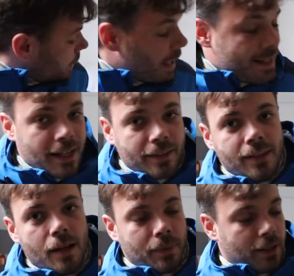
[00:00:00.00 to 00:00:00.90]
Okay,
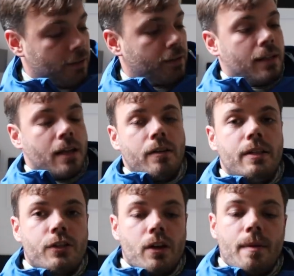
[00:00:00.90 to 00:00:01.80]
next up is the
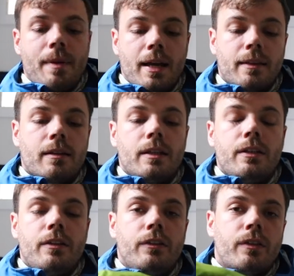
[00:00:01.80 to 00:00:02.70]
only dry bag that I
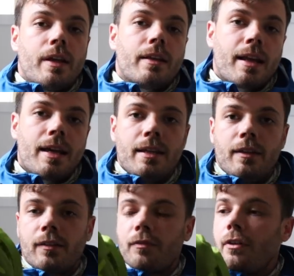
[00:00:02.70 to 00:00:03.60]
use, and that
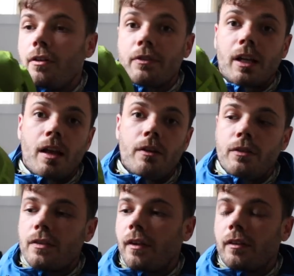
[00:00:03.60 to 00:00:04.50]
is full of
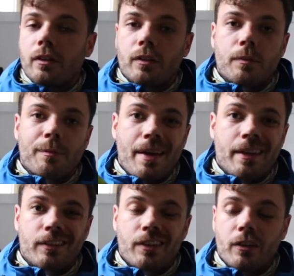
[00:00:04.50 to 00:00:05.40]
clothes. So it's got some
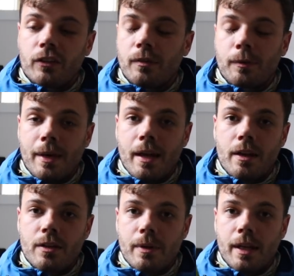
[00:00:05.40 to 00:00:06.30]
spare socks, some spare
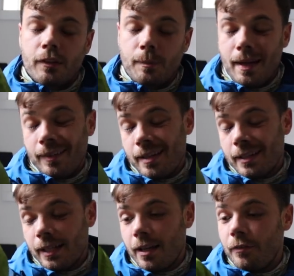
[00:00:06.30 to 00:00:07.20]
underwear, a spare set
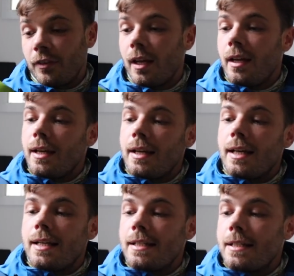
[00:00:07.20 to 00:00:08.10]
of gloves,
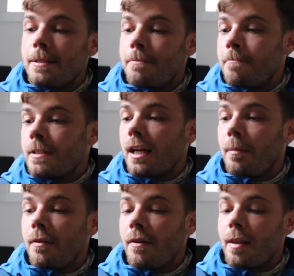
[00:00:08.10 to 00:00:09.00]
a
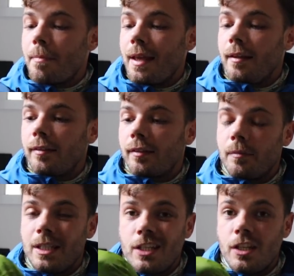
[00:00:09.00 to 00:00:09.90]
couple of other bits,
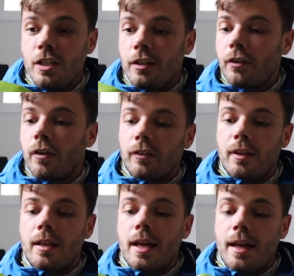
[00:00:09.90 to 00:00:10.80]
some gingy socks
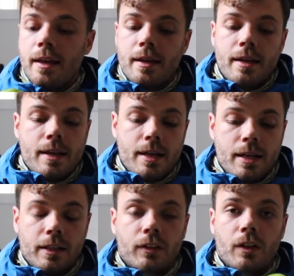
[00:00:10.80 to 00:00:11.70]
in there.
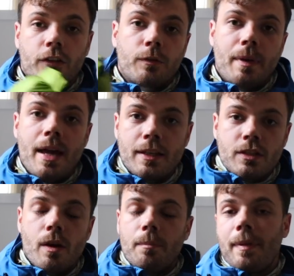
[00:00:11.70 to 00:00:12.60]
It's got a spare
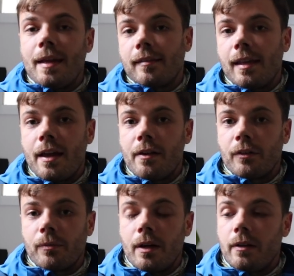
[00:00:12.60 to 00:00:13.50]
top base layer
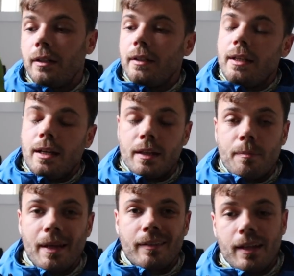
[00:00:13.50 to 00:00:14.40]
as well. The
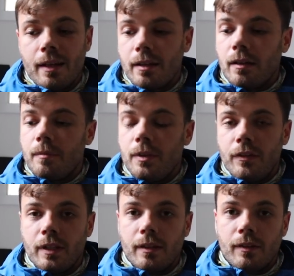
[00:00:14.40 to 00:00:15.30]
base layer that I'm
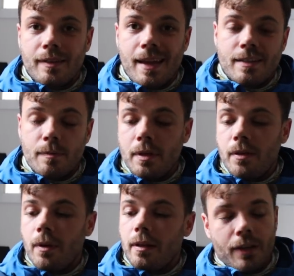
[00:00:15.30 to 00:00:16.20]
using is a Dare to
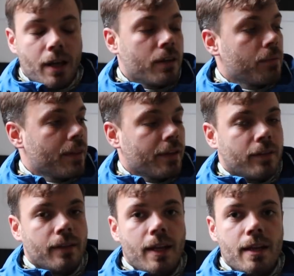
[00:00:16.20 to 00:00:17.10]
Be one, and the other one
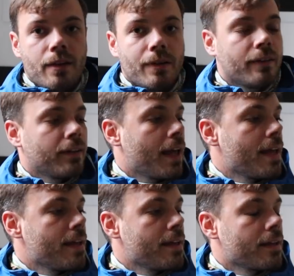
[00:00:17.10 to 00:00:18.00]
that's in here is
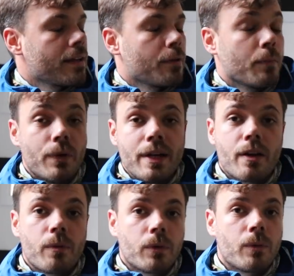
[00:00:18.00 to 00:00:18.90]
a
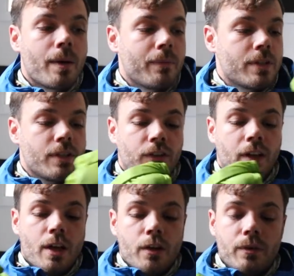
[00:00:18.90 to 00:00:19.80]
merino wool one, which is
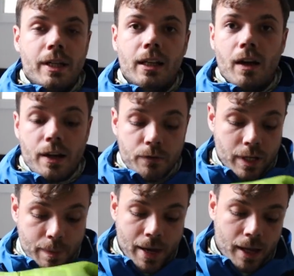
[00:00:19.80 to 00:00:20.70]
really light and
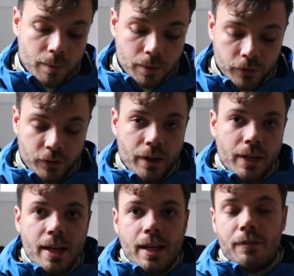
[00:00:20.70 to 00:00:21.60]
really packable. So
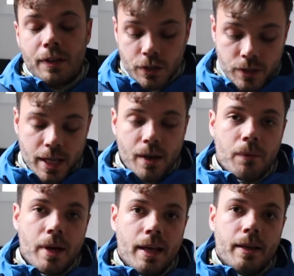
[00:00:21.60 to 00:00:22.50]
if I do get
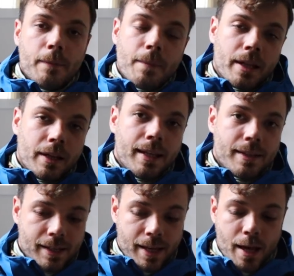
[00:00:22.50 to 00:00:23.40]
wet and I
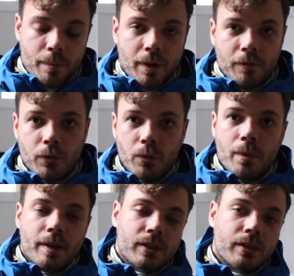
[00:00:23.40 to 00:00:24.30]
get to camp, I've
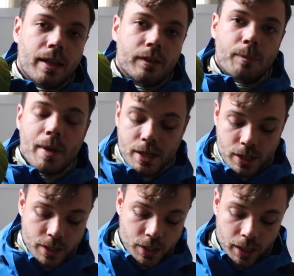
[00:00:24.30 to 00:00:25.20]
always got a spare
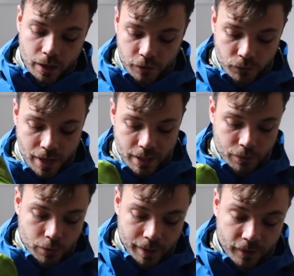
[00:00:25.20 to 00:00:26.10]
change of clothes ready
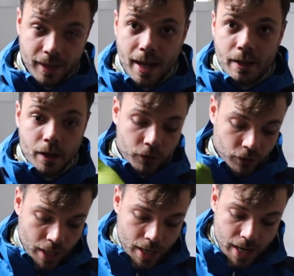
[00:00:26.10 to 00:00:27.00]
for me. So that
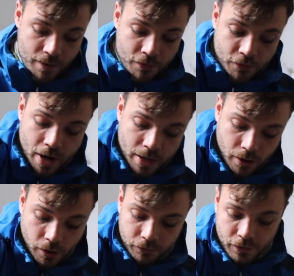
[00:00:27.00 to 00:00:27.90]
goes in front
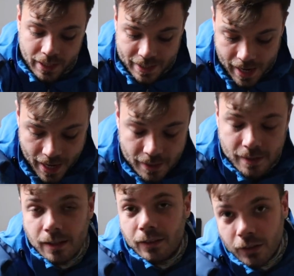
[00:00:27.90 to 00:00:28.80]
of the tent
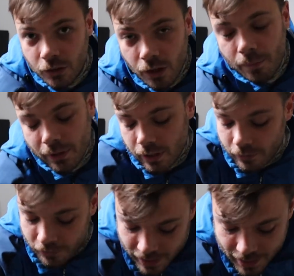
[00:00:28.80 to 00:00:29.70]
and on top
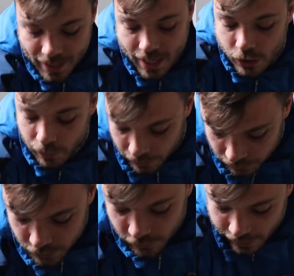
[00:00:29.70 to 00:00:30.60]
of the
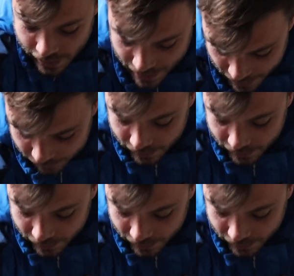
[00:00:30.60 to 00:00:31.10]
quilt, just like that.